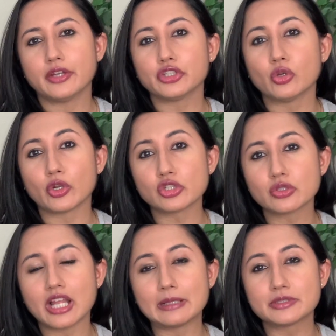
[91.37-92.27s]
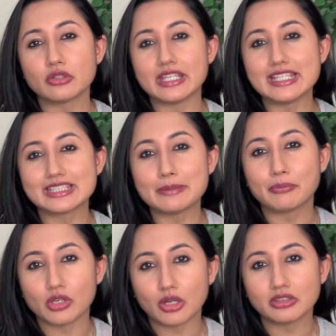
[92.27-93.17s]
You know, it also helps you to easily
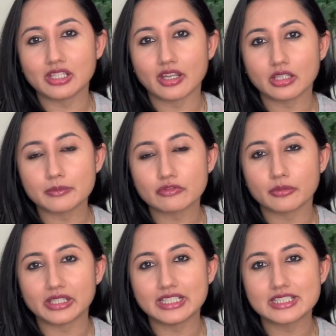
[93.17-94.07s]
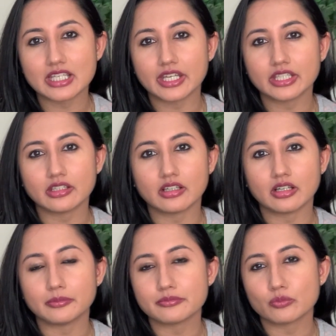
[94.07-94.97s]
pull out the items from inside
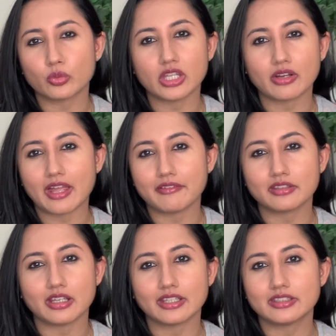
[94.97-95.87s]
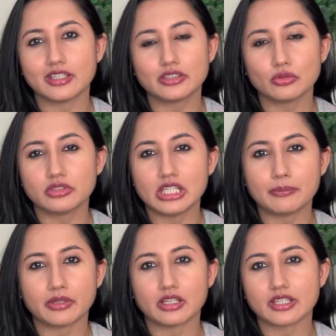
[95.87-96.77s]
without having to like dig too
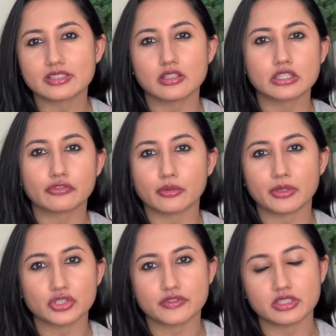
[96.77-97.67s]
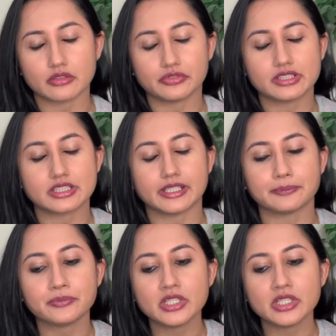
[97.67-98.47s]
deep and like search for a bunch of stuff inside.